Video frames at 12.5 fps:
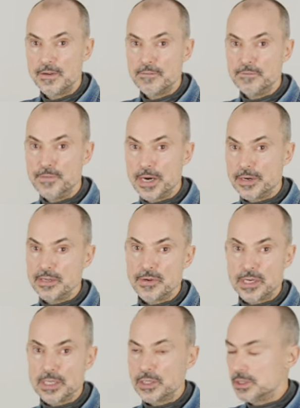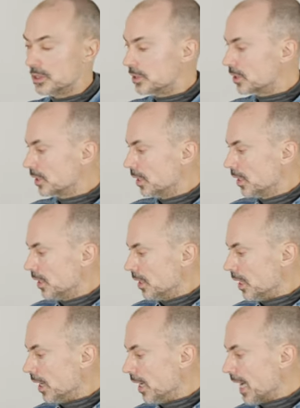very, very good
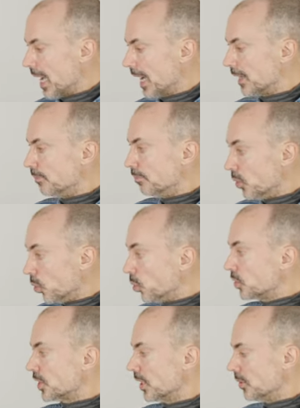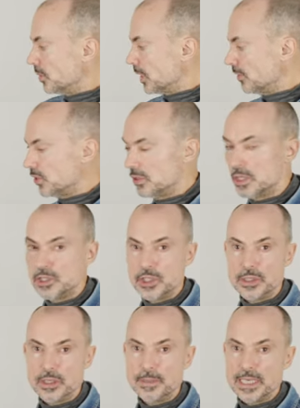uh, and also gives you the
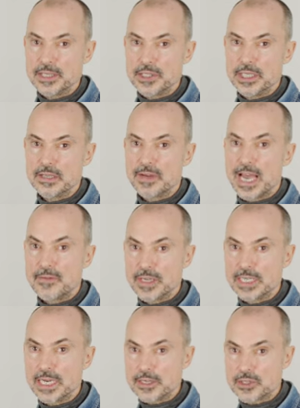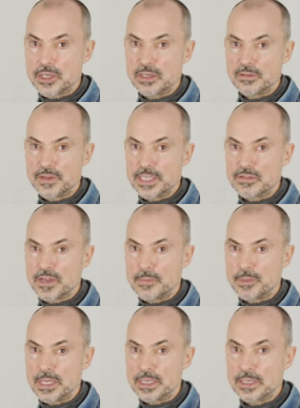durability of having an external face
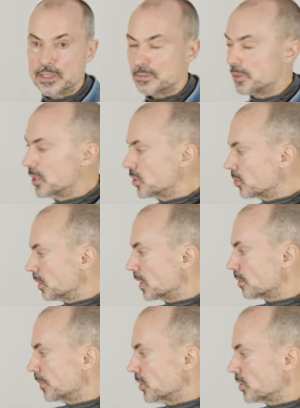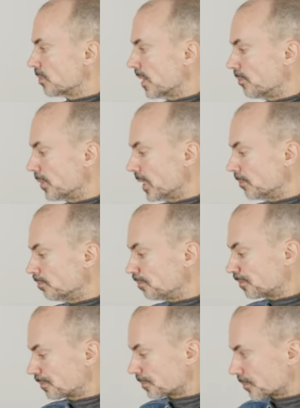fabric as opposed to an exposed membrane.
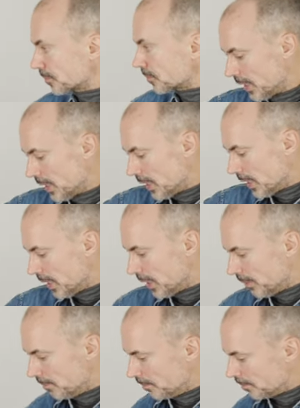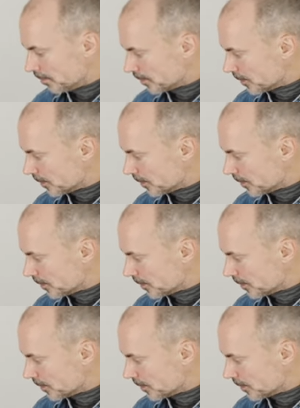Um,